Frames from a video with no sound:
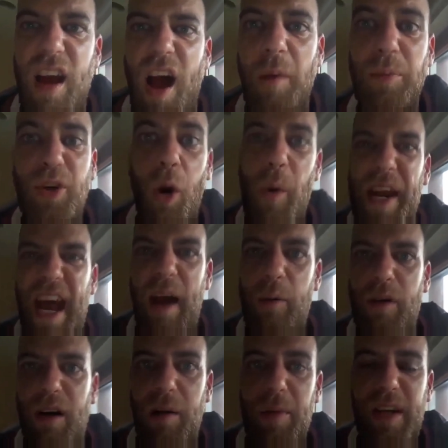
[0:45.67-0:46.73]
I'm at
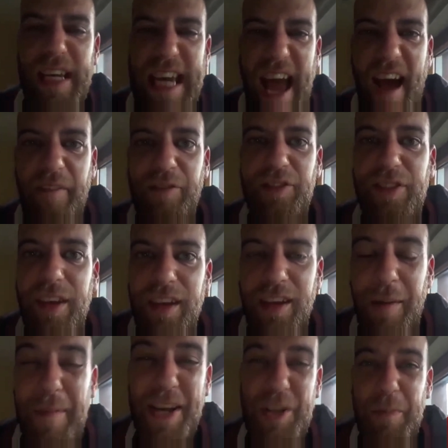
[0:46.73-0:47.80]
Gav's, but after a bloody
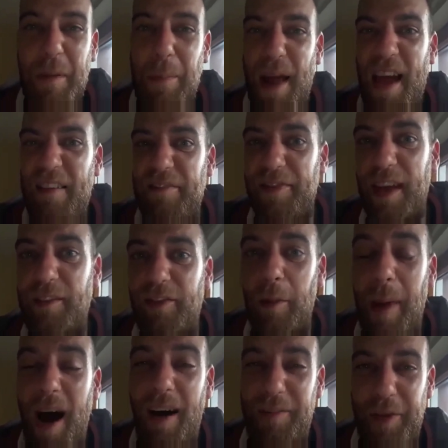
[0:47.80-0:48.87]
feminazi
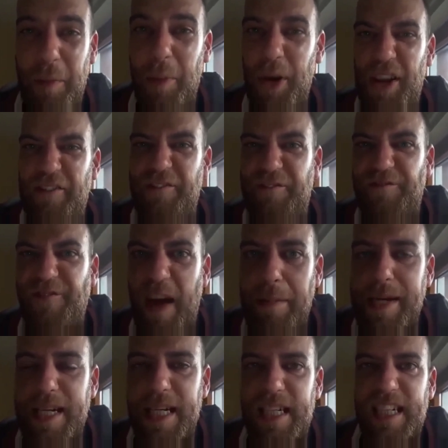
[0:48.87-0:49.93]
incident today, I'm going out and
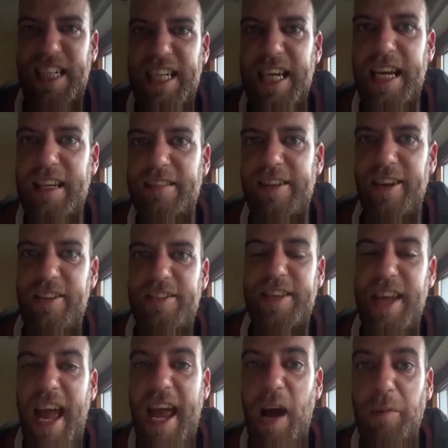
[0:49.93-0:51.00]
I'm going to the pub and I'm
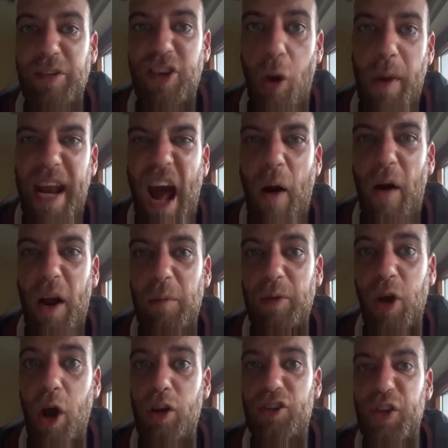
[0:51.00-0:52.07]
gonna bloody have a
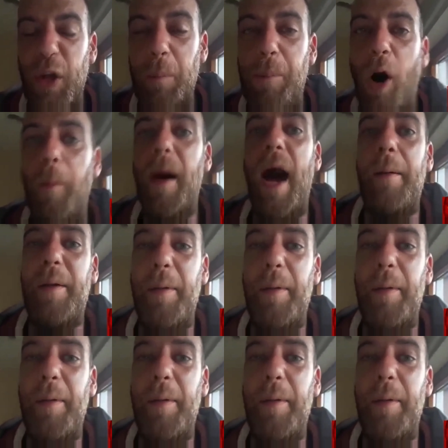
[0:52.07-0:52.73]
skinful.